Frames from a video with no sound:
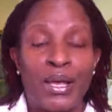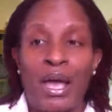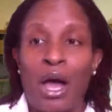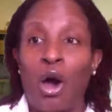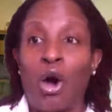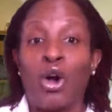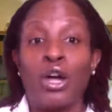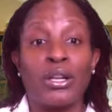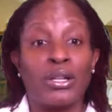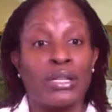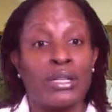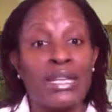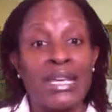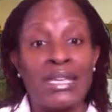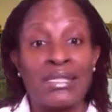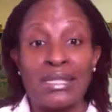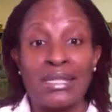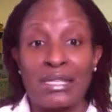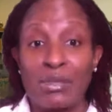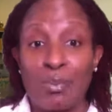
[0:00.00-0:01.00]
or at
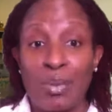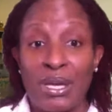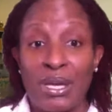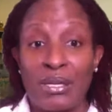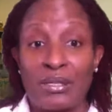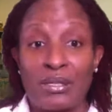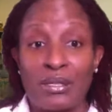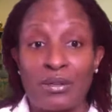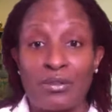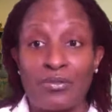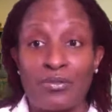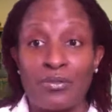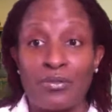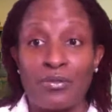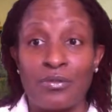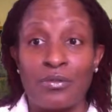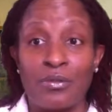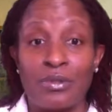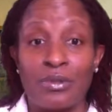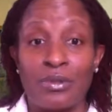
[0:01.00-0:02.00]
least expensive.
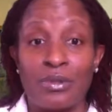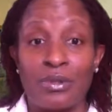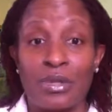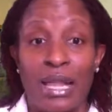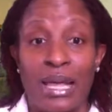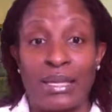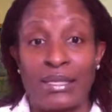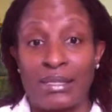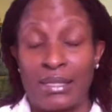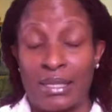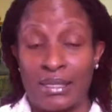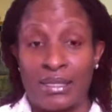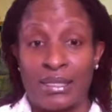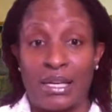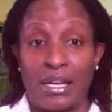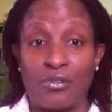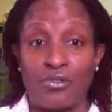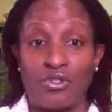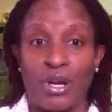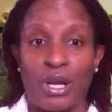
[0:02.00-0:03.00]
Like
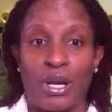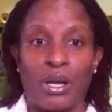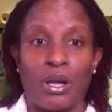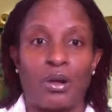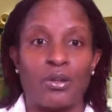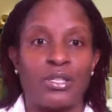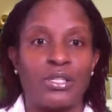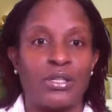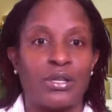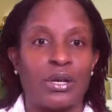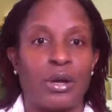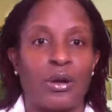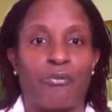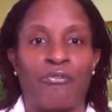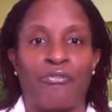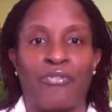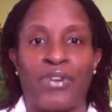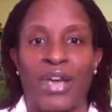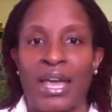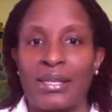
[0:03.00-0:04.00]
instead of trying to go to a
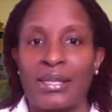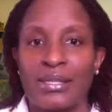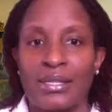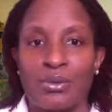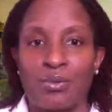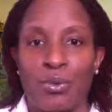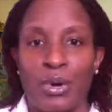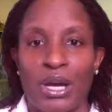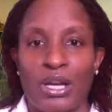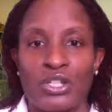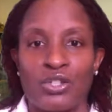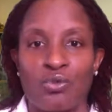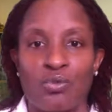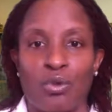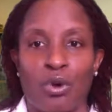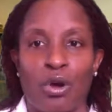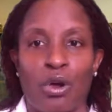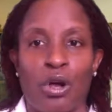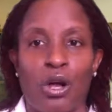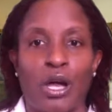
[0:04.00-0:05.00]
fancy
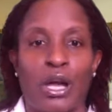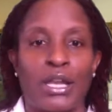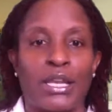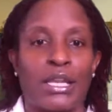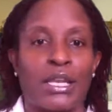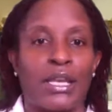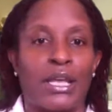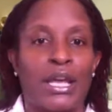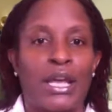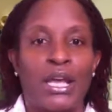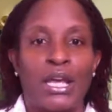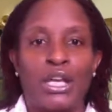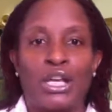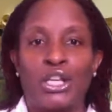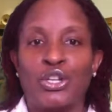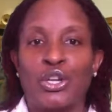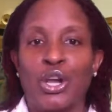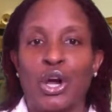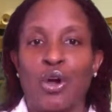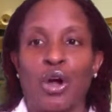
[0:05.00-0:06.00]
restaurant and
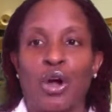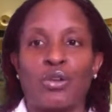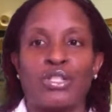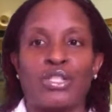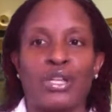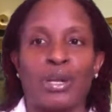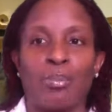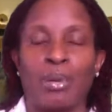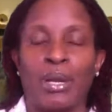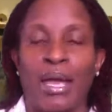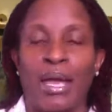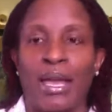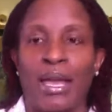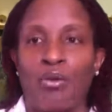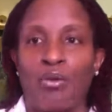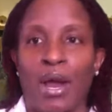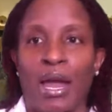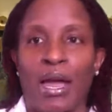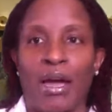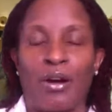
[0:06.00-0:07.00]
go to the
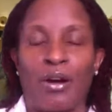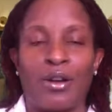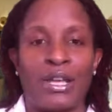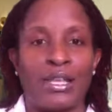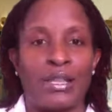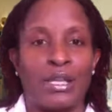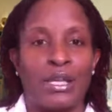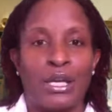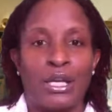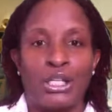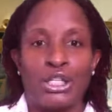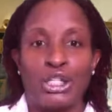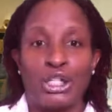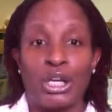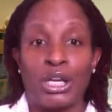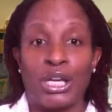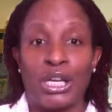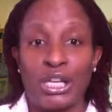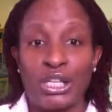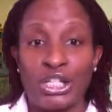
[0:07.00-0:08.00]
playground at
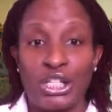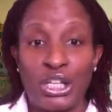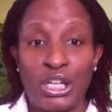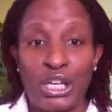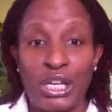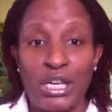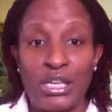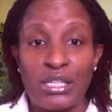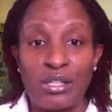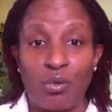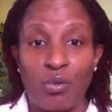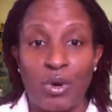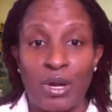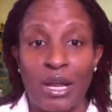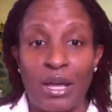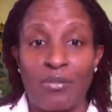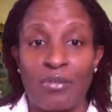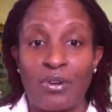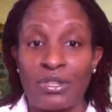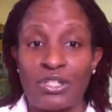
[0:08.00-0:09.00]
Chuck E. Cheese or
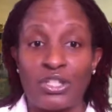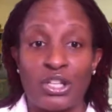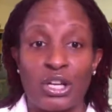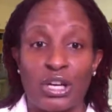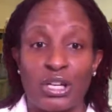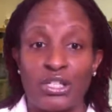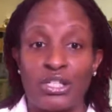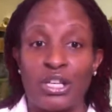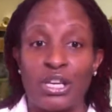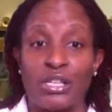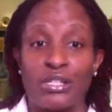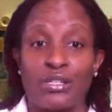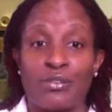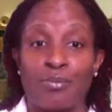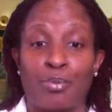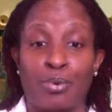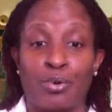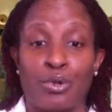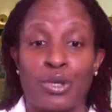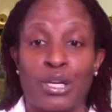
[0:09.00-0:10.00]
whatever, because Chuck E. Cheese is
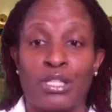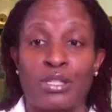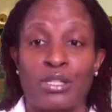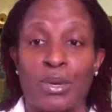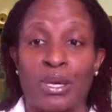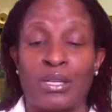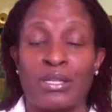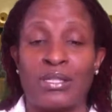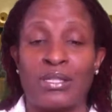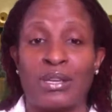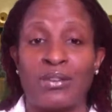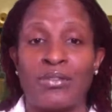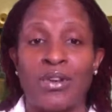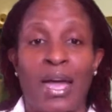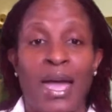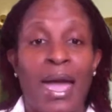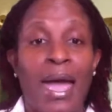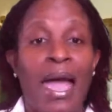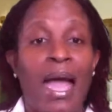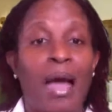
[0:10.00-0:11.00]
pretty expensive.
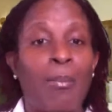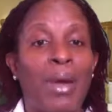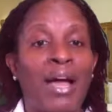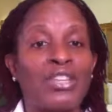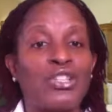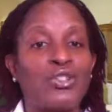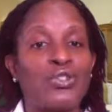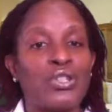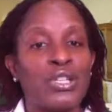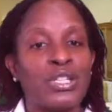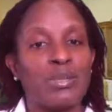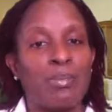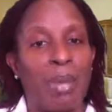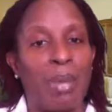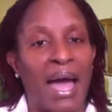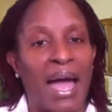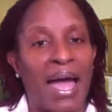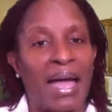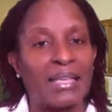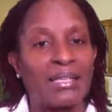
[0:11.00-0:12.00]
How about you just
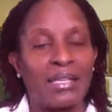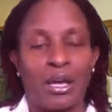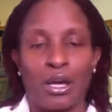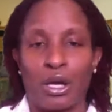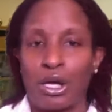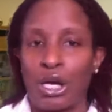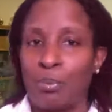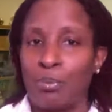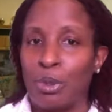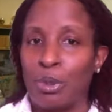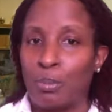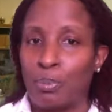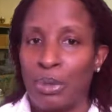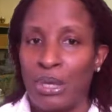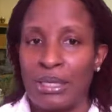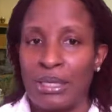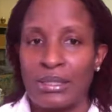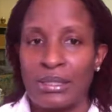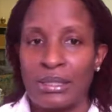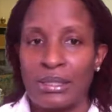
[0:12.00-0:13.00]
buy a couple of
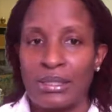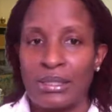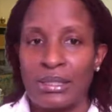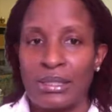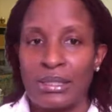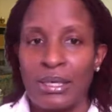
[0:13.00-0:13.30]
pizzas